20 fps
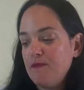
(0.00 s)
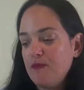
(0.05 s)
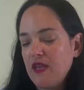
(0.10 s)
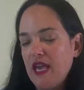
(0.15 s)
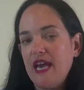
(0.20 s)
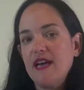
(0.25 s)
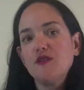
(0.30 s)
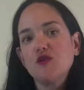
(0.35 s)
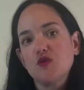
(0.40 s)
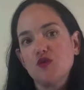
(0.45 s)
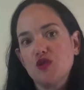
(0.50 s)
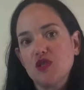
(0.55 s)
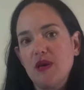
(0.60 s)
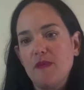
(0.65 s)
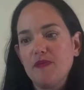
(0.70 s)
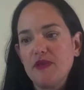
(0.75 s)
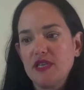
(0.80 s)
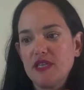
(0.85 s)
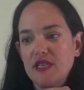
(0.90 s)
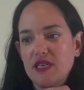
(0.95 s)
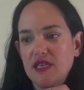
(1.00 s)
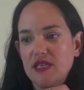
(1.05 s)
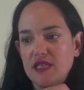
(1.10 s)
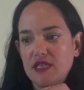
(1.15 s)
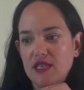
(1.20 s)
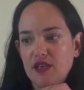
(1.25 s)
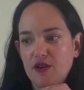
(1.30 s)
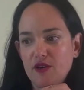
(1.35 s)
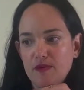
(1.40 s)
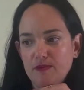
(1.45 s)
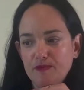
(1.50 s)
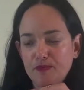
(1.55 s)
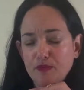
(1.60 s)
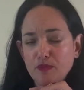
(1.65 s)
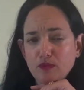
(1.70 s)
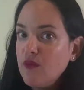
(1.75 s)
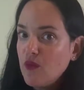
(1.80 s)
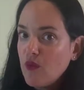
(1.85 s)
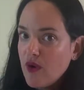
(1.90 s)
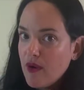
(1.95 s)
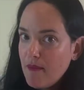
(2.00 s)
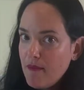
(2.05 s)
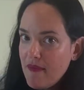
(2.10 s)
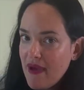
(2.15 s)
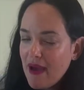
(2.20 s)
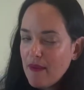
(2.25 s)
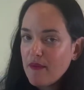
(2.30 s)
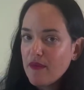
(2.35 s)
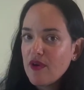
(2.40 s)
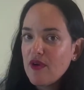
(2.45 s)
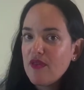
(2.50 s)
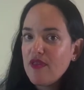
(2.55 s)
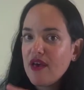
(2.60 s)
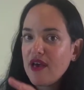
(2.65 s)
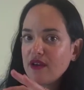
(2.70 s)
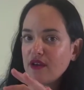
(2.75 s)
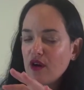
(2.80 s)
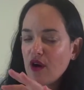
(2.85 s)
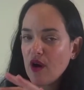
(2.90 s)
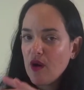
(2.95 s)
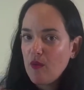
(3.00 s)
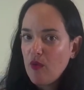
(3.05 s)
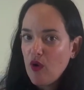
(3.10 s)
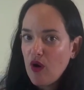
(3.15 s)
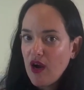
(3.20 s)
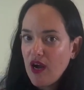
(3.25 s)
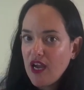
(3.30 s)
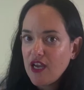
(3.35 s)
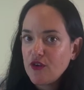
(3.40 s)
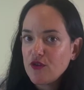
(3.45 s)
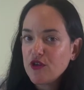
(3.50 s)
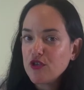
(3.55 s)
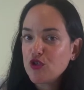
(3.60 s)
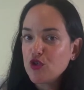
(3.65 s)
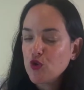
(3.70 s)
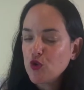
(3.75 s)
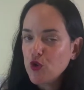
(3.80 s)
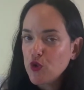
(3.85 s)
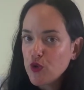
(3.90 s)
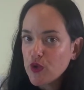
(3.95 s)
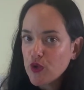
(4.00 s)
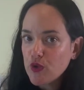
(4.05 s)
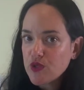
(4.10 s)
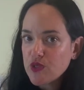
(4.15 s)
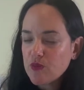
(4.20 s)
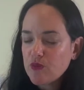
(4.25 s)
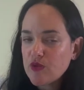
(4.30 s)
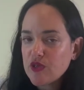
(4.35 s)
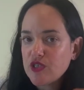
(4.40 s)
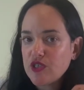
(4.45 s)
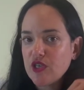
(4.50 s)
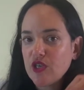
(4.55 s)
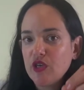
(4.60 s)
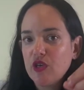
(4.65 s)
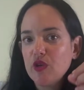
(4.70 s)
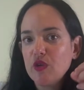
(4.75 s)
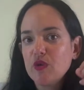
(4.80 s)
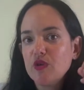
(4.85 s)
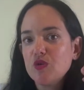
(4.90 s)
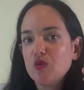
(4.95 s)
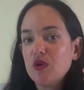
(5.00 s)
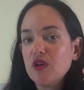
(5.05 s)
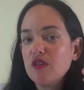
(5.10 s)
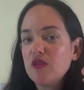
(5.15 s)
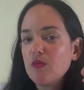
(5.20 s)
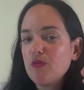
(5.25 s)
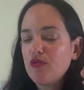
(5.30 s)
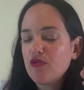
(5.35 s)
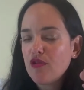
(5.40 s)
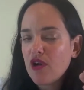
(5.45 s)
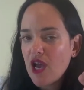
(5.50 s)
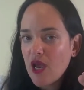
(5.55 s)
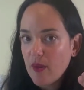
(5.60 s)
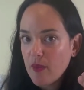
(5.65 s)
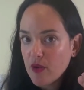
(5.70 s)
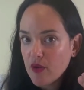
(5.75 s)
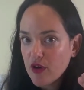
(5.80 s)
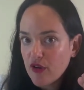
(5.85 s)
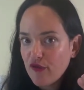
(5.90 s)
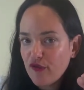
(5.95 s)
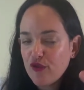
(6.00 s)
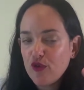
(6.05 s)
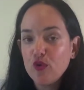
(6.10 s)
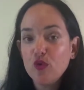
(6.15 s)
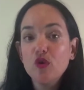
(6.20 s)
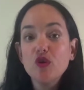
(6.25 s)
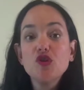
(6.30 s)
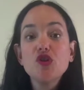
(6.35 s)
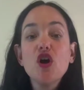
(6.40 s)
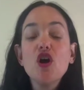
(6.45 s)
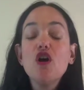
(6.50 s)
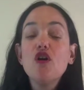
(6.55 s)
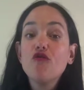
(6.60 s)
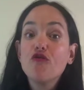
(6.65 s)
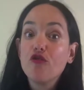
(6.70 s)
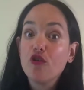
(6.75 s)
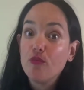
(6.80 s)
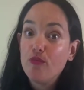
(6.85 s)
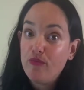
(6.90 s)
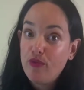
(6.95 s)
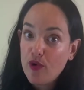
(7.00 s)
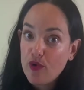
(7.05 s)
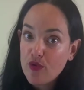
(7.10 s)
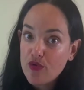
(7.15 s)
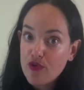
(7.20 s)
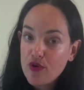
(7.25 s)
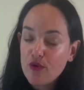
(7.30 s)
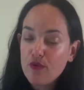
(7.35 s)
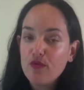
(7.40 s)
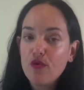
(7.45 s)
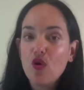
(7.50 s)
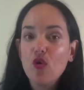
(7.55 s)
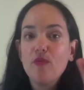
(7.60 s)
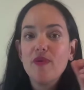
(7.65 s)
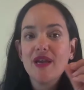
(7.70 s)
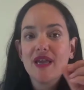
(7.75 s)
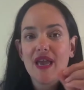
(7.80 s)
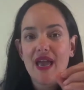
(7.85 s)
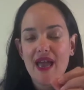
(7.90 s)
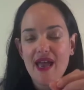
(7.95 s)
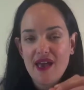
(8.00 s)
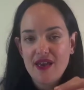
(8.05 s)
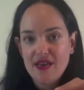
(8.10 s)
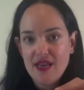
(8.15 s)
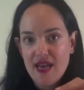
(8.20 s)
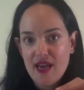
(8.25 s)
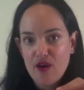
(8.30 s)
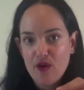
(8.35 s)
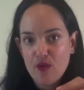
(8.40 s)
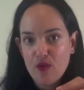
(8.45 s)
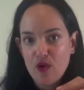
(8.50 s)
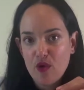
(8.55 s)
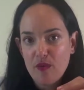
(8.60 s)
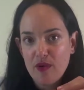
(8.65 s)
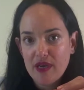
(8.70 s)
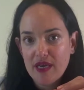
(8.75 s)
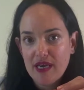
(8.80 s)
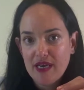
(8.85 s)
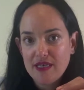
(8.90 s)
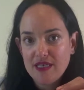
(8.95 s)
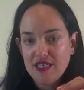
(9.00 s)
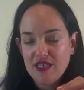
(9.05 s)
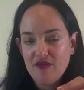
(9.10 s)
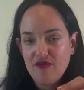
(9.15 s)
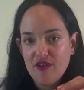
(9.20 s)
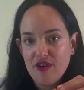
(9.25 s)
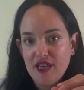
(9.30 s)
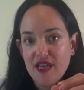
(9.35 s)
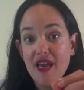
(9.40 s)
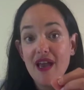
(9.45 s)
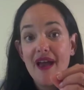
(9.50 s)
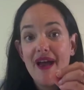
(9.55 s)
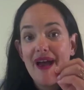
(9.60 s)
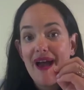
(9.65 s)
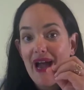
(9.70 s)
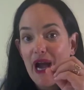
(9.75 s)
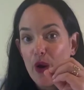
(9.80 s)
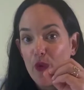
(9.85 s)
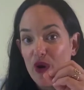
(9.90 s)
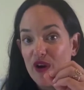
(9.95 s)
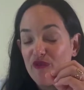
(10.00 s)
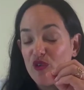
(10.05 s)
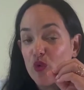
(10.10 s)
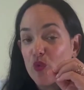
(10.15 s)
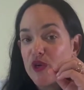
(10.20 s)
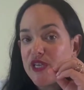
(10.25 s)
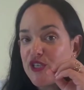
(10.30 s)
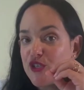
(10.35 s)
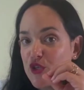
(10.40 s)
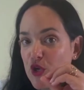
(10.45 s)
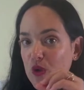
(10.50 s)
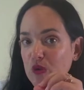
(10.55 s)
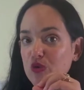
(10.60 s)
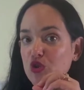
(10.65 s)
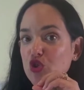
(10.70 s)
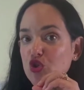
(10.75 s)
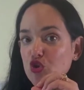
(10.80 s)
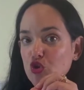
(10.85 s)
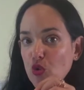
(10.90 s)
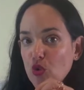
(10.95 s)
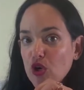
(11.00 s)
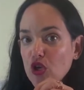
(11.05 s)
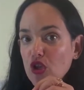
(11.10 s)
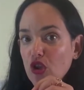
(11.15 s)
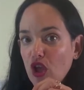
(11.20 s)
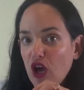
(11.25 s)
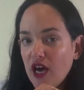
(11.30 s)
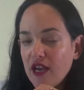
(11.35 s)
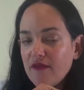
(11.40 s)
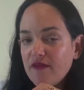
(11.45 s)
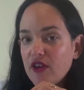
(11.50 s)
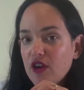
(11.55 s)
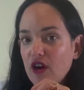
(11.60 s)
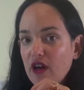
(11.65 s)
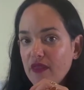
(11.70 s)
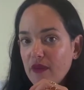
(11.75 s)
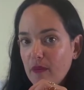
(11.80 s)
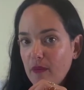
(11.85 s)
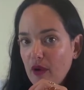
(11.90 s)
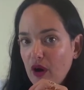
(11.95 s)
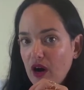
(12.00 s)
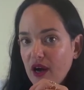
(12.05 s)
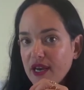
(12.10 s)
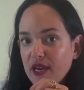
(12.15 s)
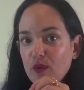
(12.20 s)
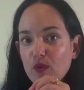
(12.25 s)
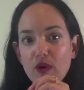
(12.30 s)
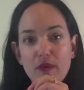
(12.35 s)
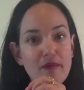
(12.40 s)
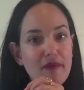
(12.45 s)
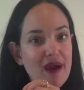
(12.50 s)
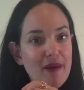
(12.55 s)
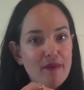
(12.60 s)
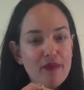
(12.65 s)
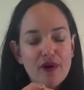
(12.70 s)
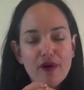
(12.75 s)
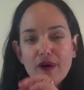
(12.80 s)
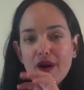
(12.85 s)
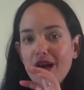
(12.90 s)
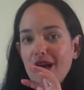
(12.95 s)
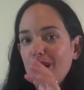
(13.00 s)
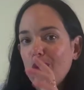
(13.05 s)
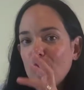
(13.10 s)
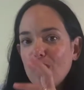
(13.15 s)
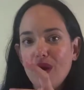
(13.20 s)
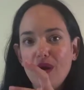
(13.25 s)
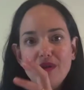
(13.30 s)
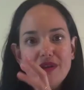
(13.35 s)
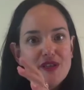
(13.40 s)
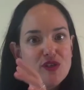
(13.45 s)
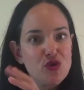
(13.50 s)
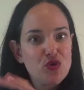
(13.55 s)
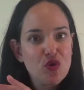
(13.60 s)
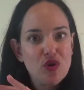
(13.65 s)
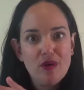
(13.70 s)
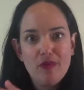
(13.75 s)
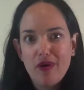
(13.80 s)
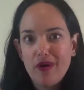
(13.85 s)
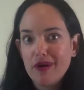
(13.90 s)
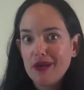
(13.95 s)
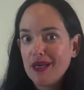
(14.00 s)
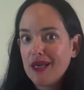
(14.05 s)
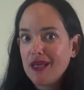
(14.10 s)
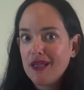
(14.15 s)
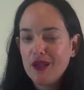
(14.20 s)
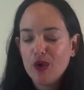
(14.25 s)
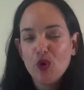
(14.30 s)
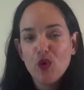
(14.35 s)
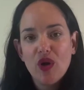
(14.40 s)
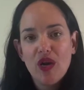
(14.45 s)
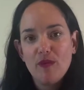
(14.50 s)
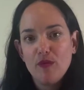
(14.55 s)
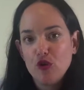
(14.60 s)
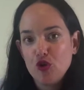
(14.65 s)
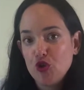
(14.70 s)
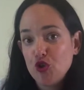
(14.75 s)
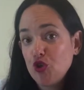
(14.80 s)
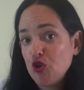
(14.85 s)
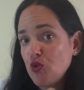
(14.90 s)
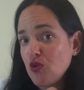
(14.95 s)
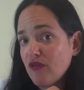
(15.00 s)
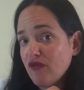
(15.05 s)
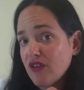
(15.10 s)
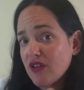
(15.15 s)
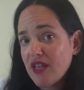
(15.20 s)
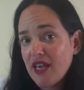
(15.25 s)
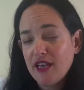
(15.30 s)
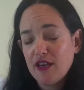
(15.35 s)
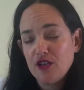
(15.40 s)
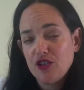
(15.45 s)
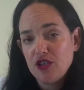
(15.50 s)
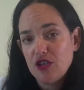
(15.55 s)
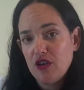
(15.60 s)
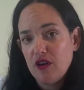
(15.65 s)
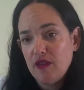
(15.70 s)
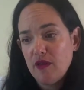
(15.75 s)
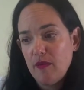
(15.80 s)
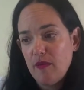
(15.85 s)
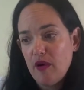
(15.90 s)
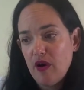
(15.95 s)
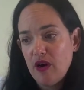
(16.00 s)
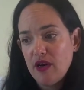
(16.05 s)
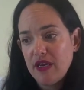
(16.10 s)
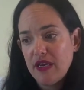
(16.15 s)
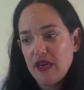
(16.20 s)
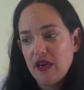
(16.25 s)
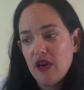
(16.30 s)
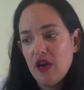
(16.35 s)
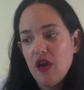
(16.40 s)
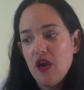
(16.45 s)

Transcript: Okay, so something to consider. Remember that carbohydrates, glucose in particular, is one of the primary fuels for both aerobic and anaerobic activity. However, we don't store a lot of it on the body. Remember, we only store about a kilogram or two of glycogen on the body.